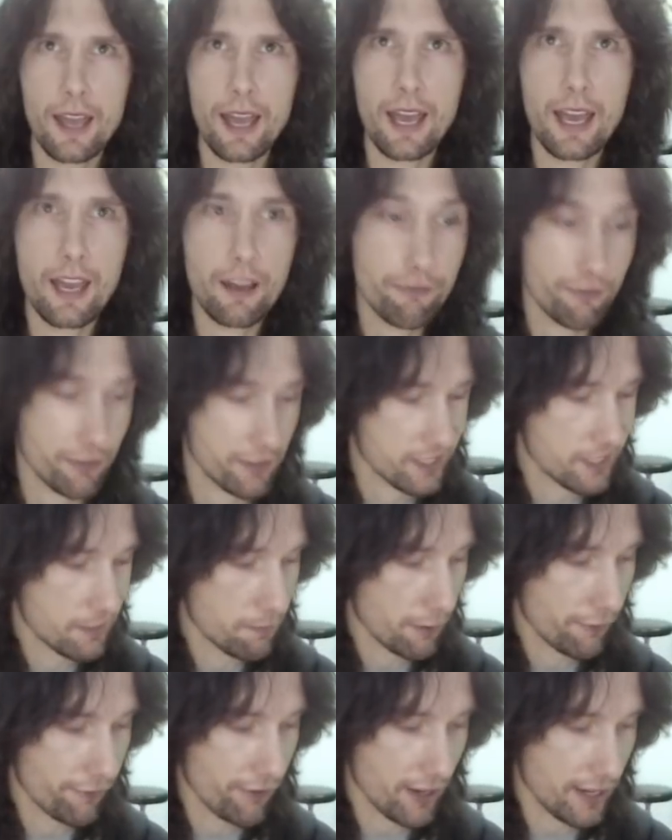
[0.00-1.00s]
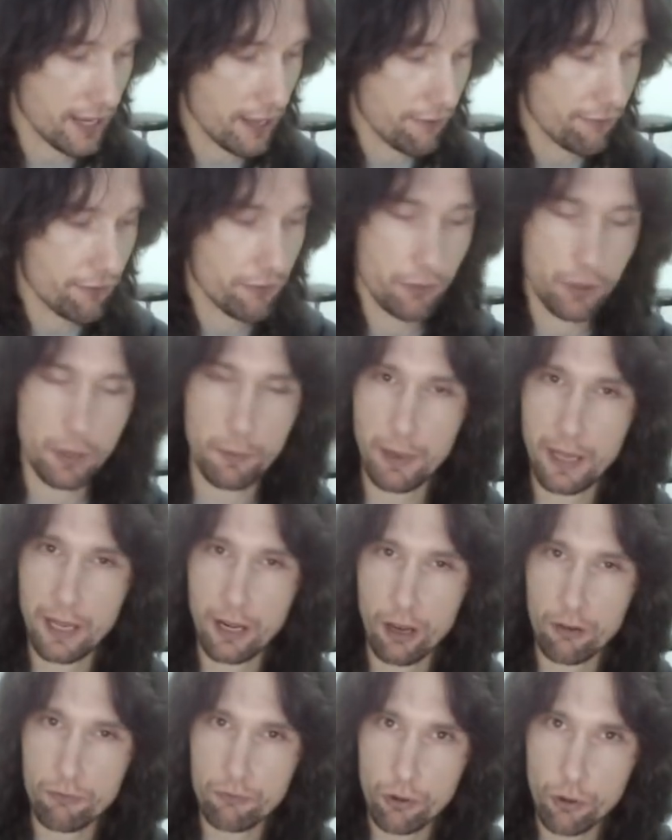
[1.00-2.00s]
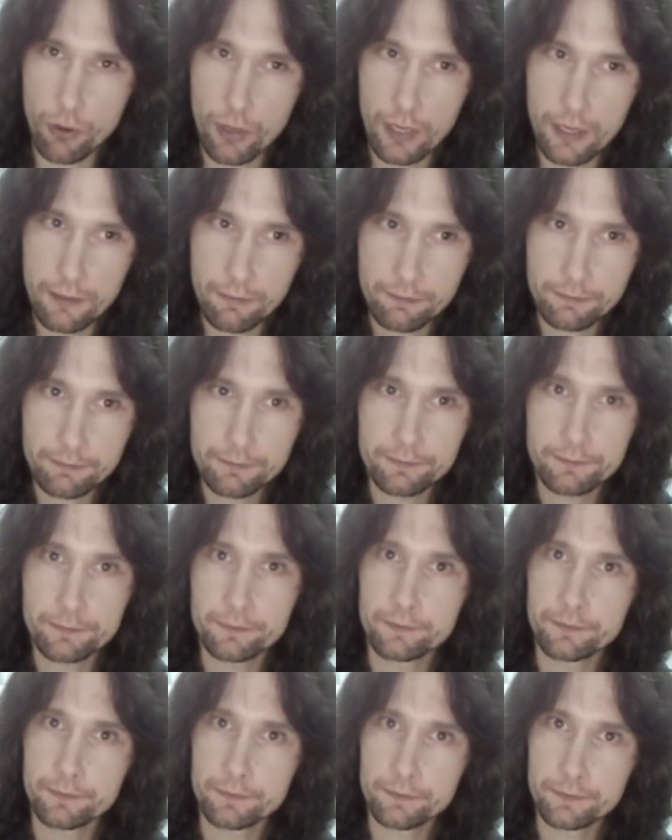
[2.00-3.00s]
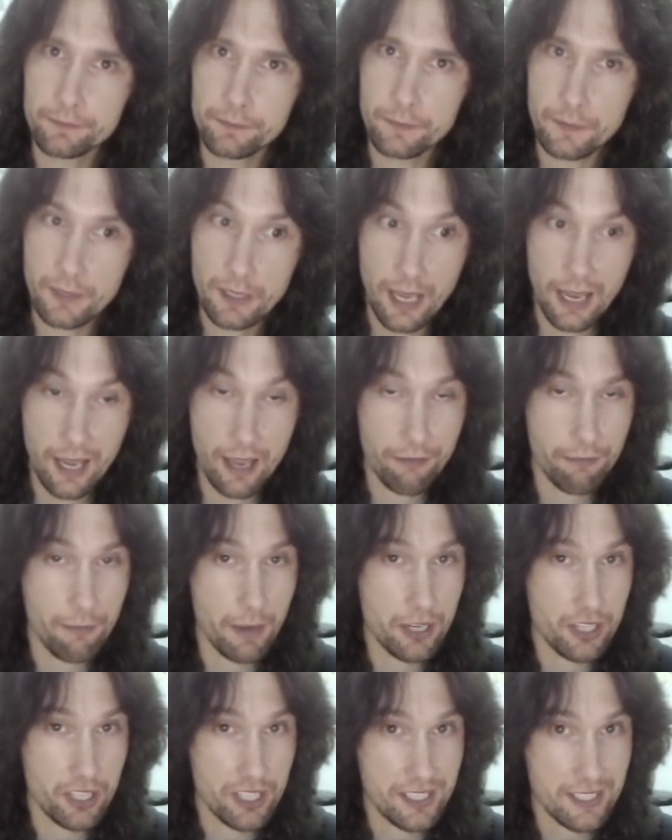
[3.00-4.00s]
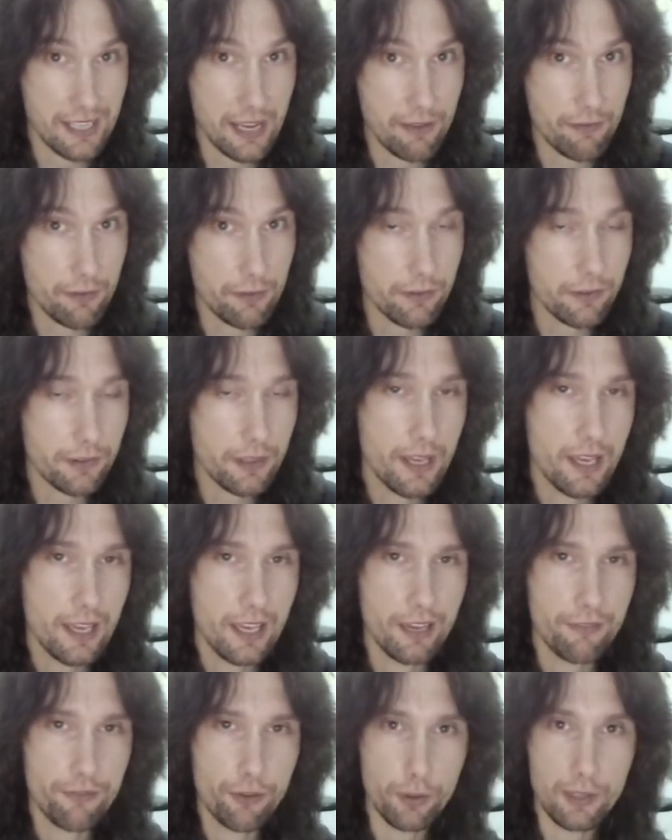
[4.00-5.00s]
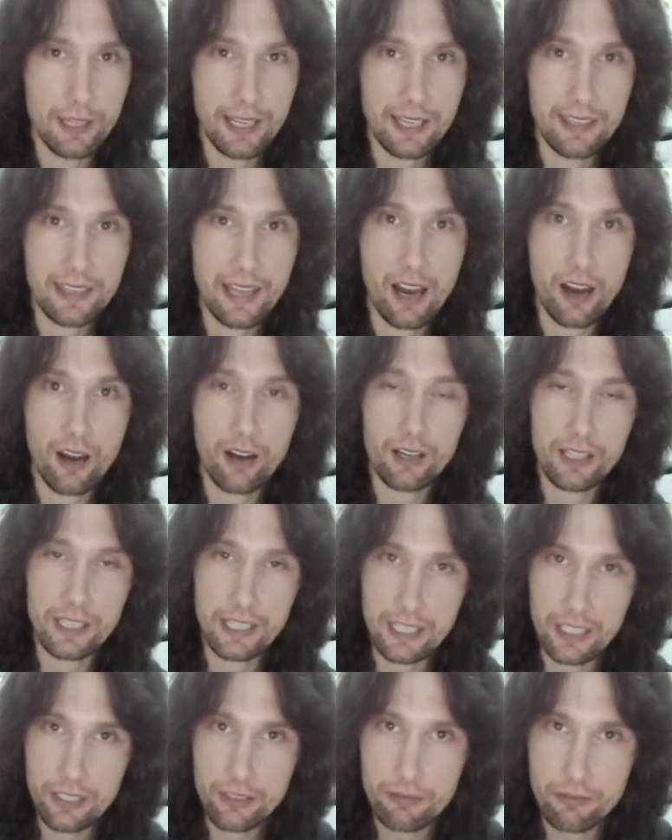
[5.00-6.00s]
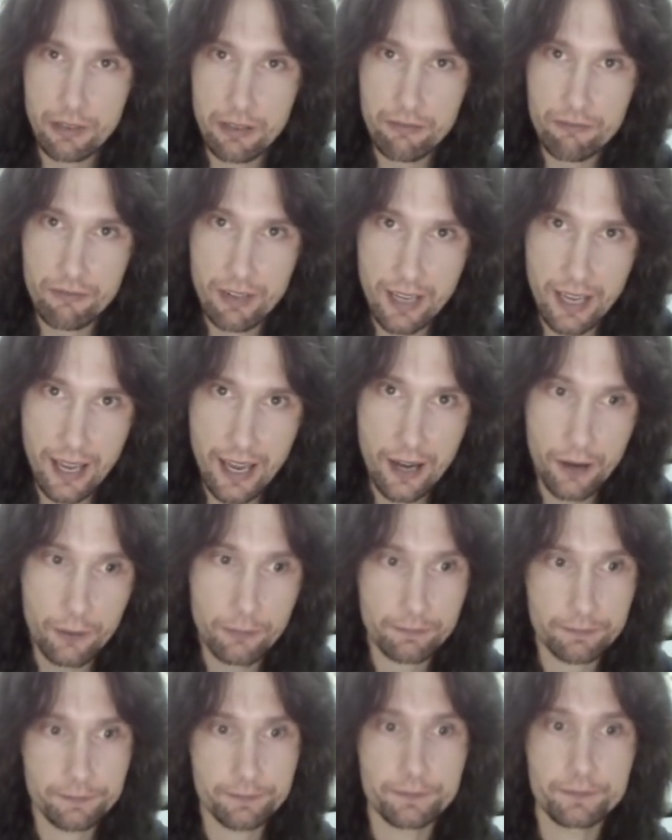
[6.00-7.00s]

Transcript: F, simplified F if you want to play it like Roy, F major seventh if you're letting that high E string ring out,